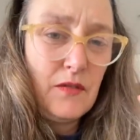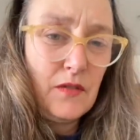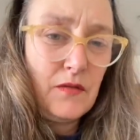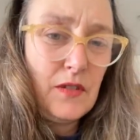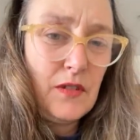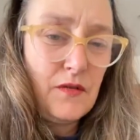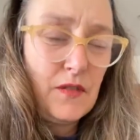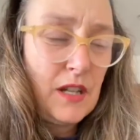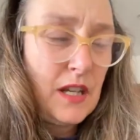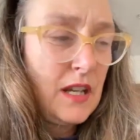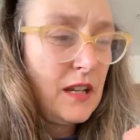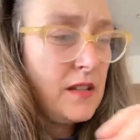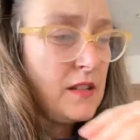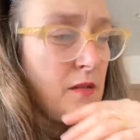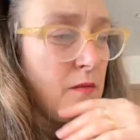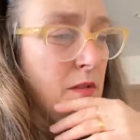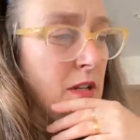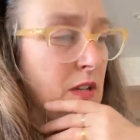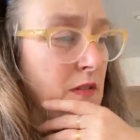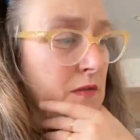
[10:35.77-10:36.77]
for 50
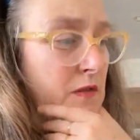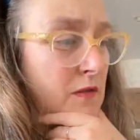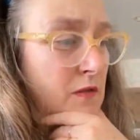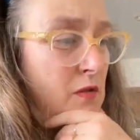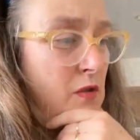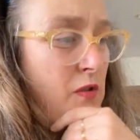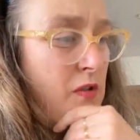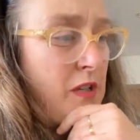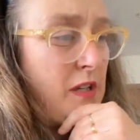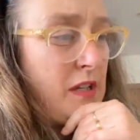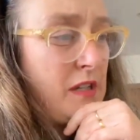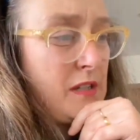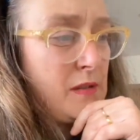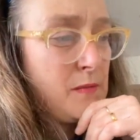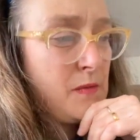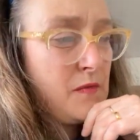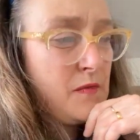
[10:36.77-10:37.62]
hours a week for 4 years